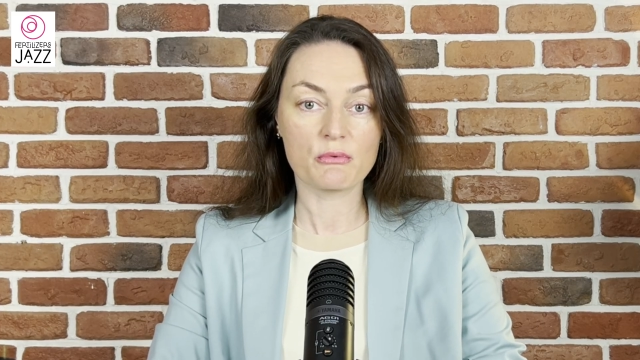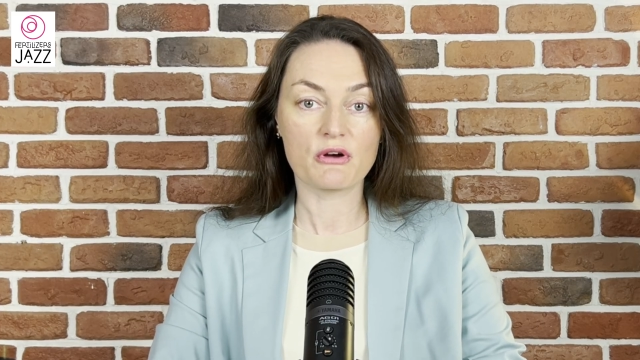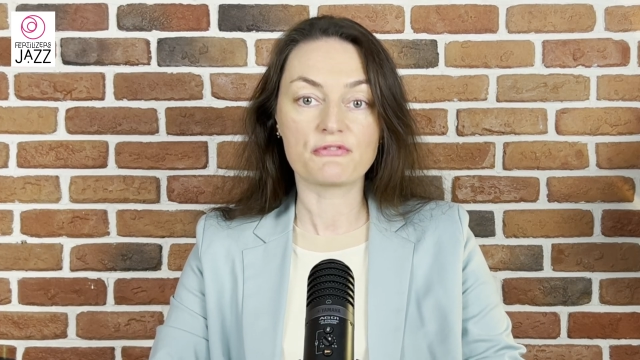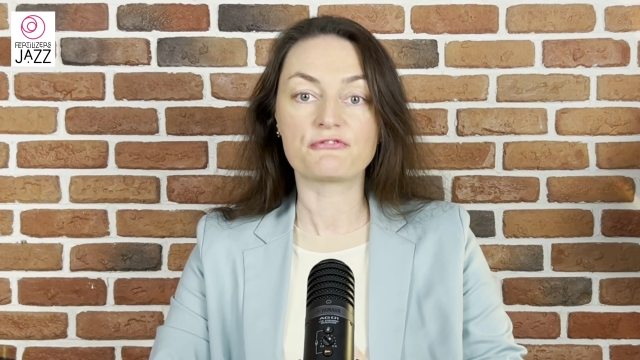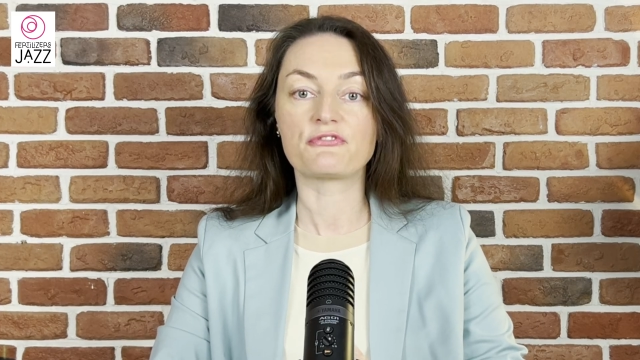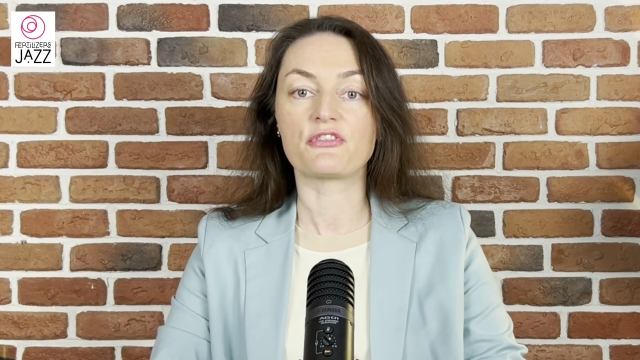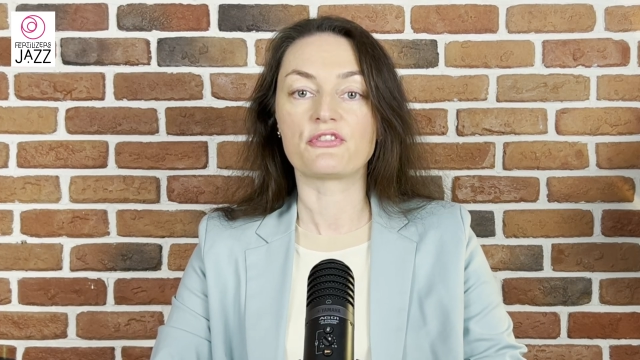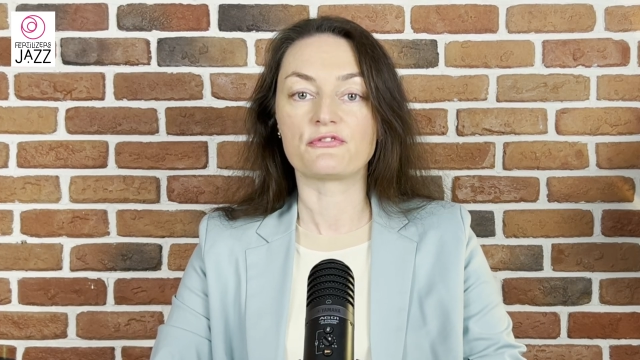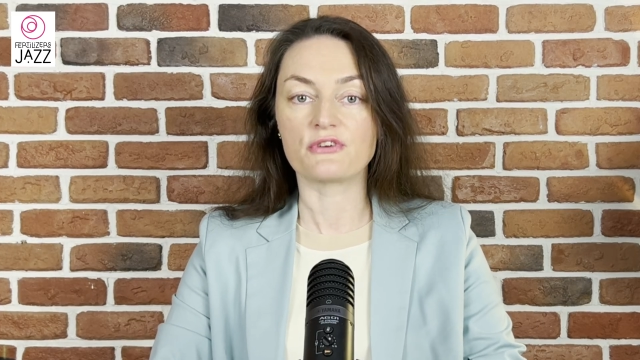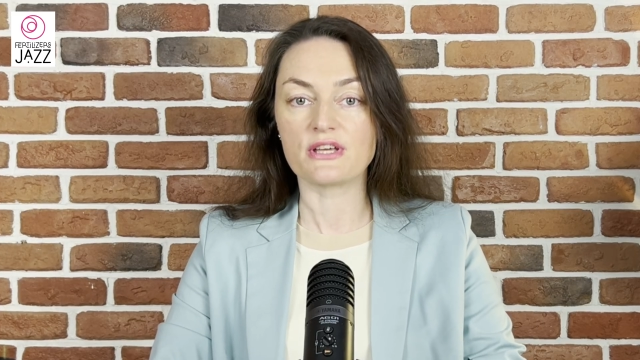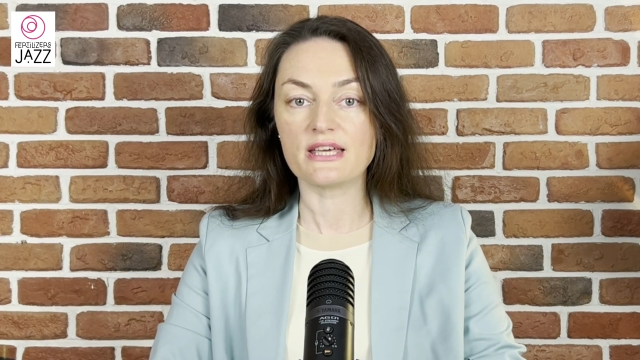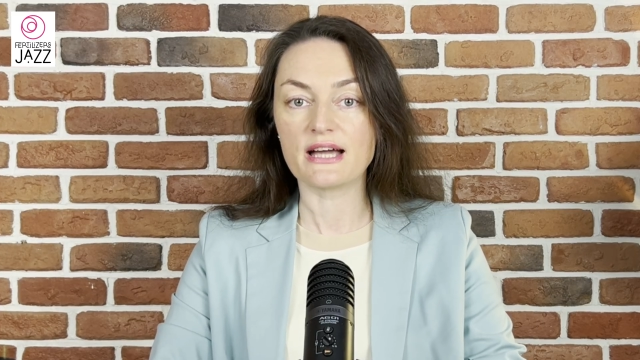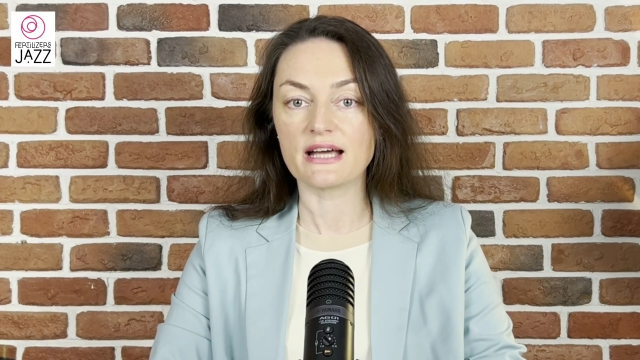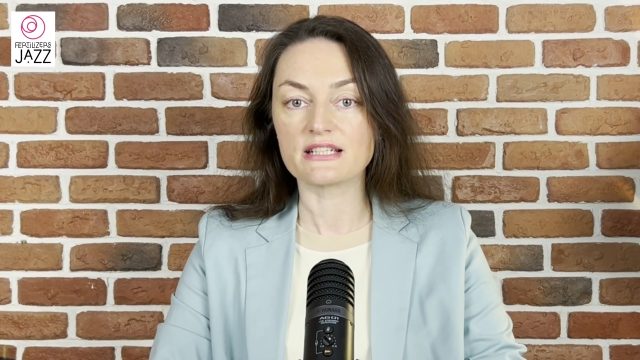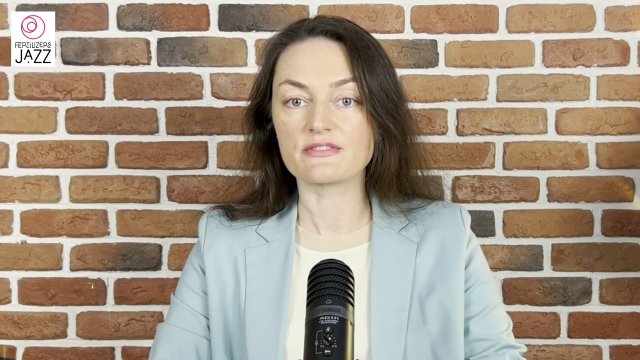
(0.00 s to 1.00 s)
of
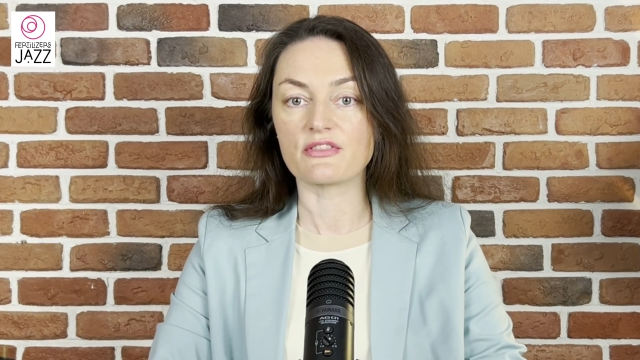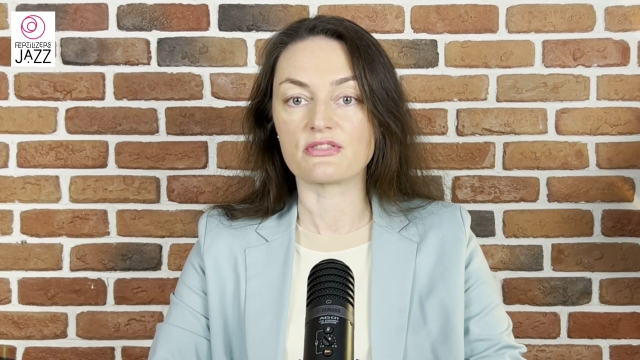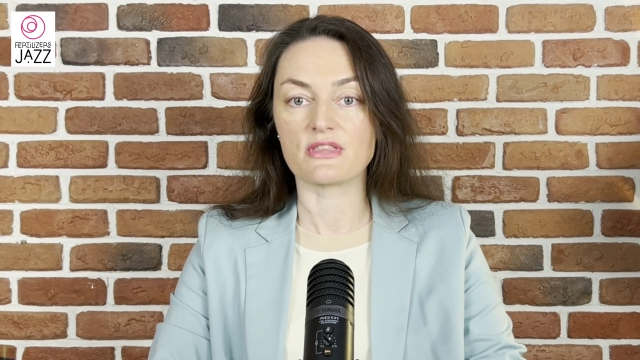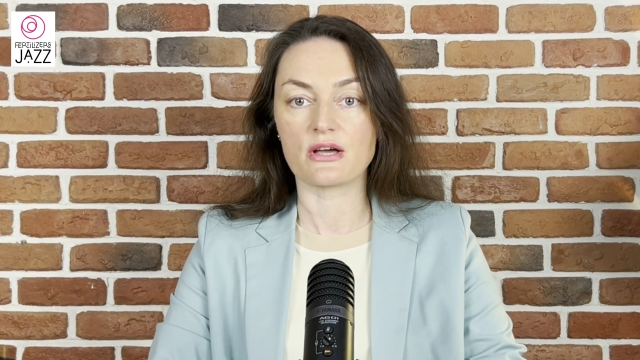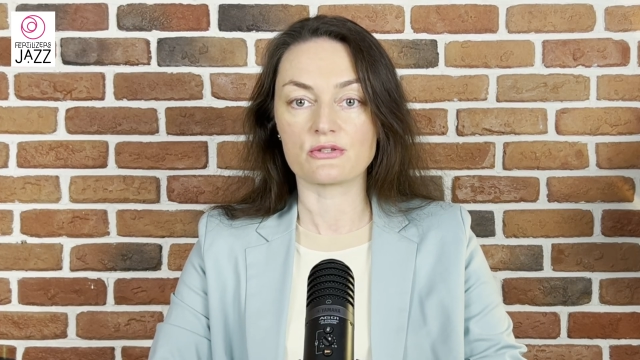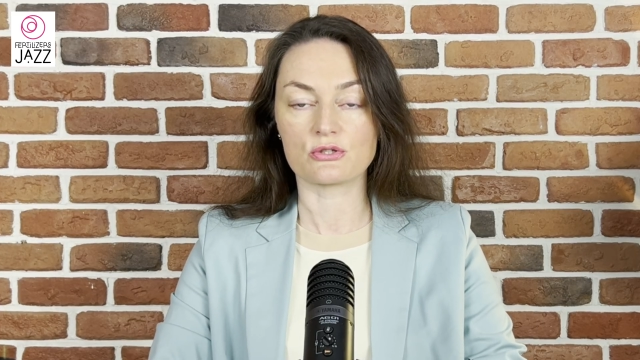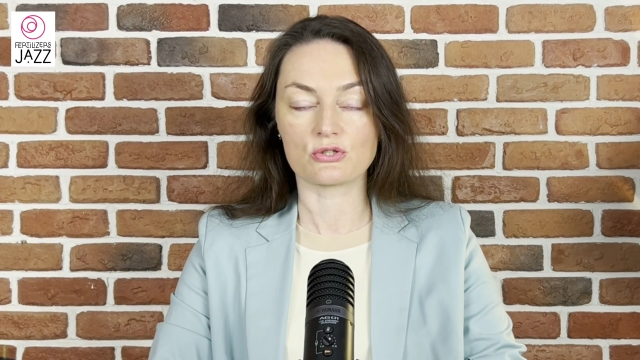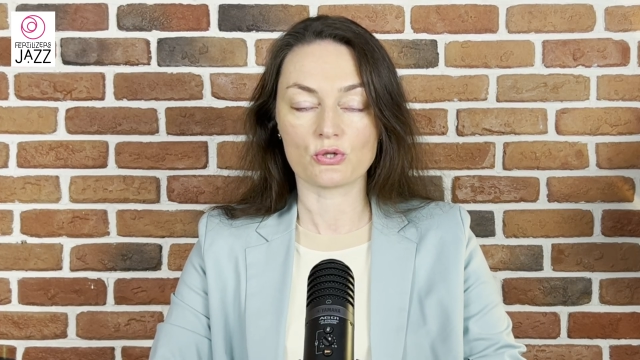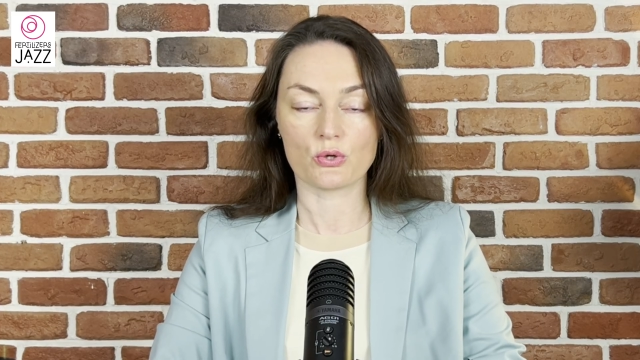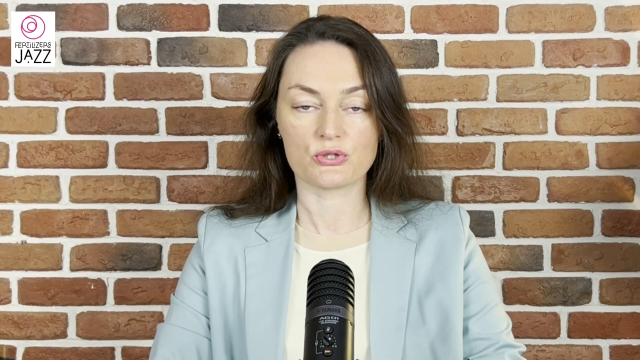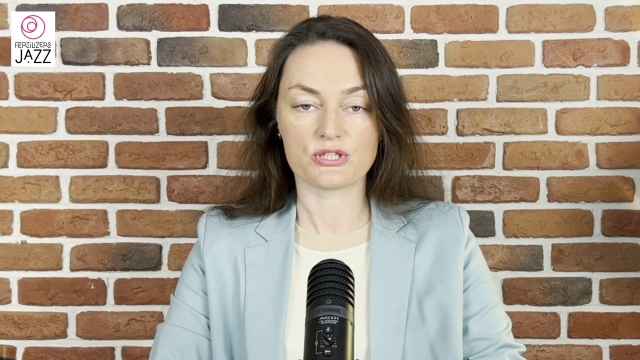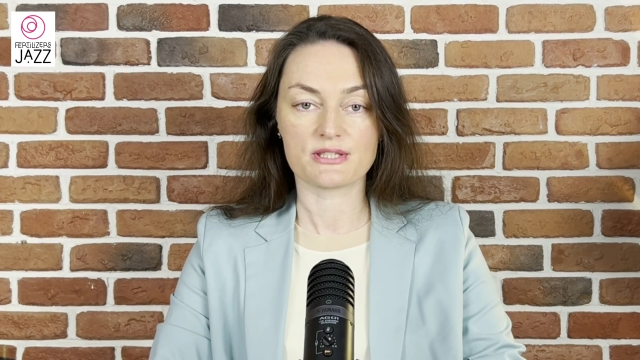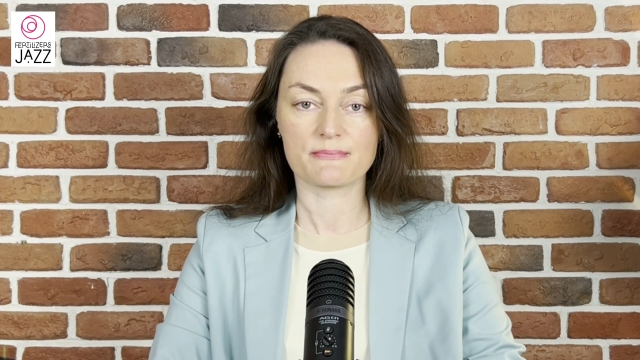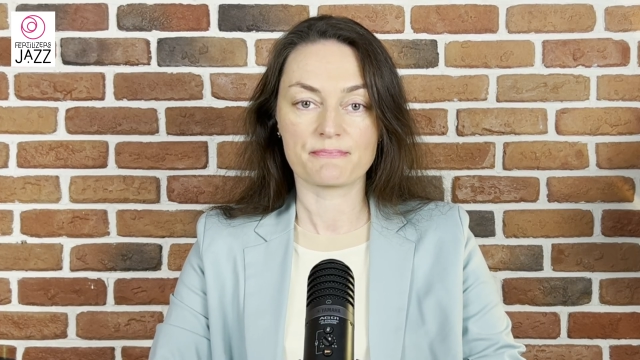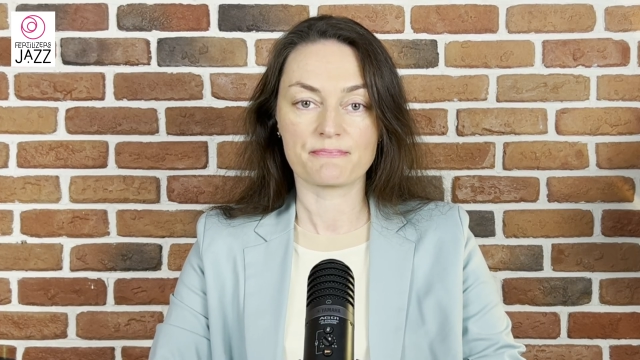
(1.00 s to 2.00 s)
300,000 tons.